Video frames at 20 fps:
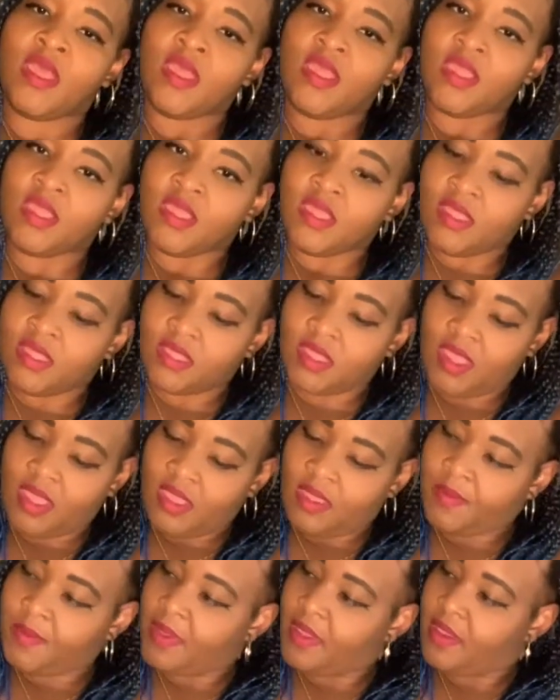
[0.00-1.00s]
Is
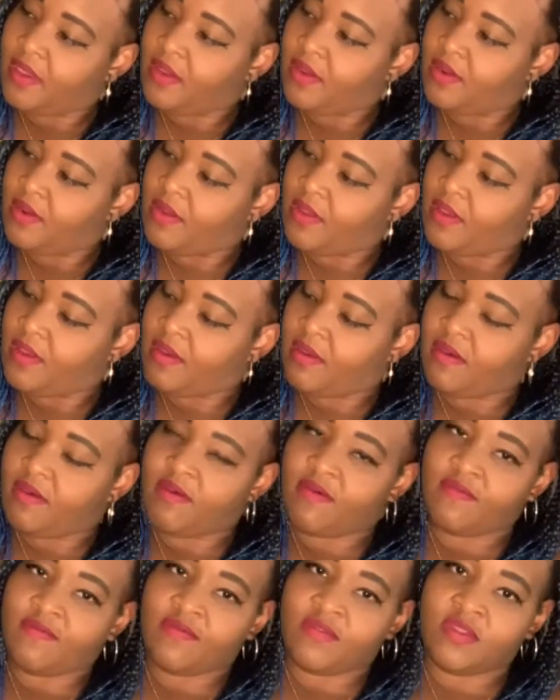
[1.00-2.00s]
a pair
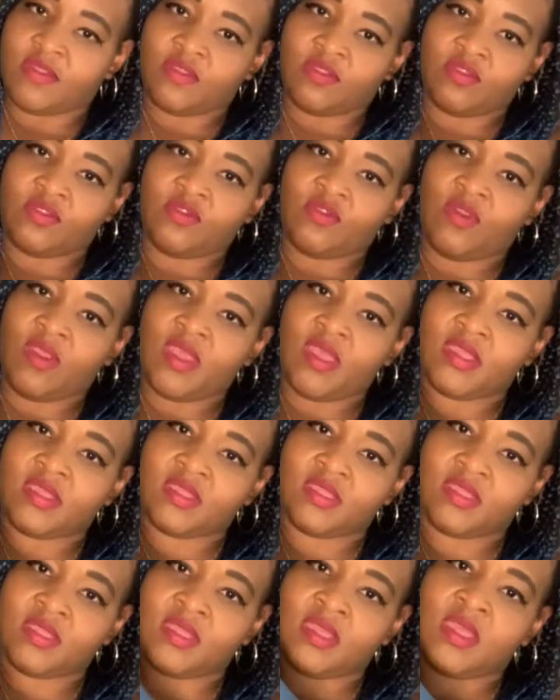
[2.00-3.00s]
of distressed